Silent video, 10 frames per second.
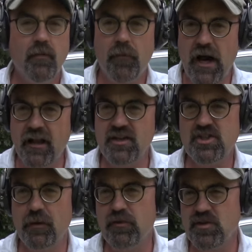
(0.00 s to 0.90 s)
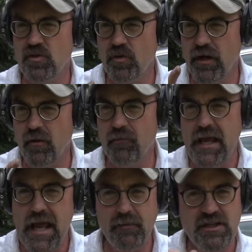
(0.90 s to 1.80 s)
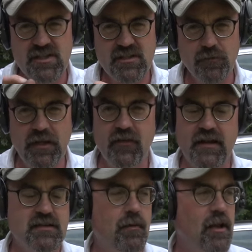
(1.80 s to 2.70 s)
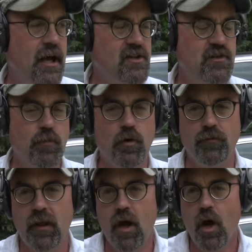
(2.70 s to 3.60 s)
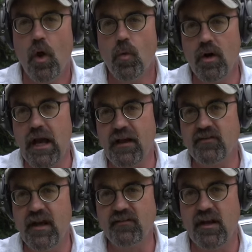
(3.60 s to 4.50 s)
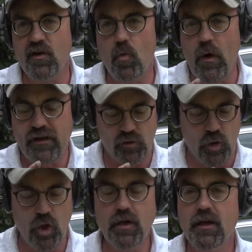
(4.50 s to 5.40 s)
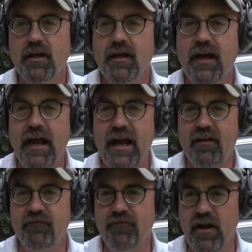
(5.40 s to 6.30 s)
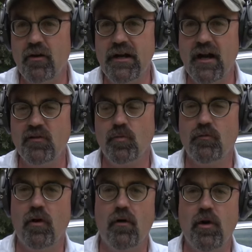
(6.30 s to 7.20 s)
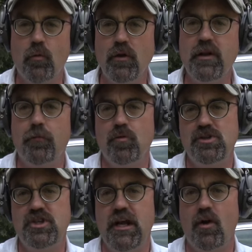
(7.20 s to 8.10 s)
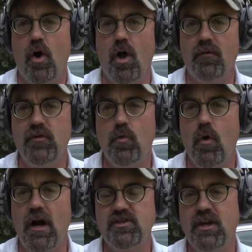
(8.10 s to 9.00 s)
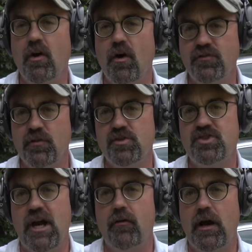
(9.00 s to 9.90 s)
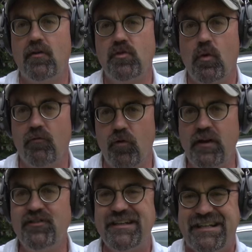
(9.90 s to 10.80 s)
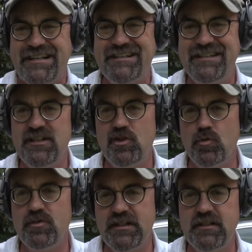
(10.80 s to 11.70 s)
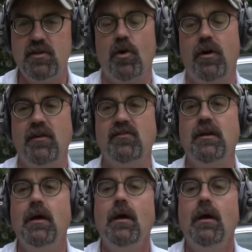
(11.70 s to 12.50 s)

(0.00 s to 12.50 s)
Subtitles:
polish up the trigger, maybe just a bit in that double action mode. Well guys, that's a quick look at a very nice revolver. I really appreciate all of you watching. Also a shout out to our friends at EZ2C Targets.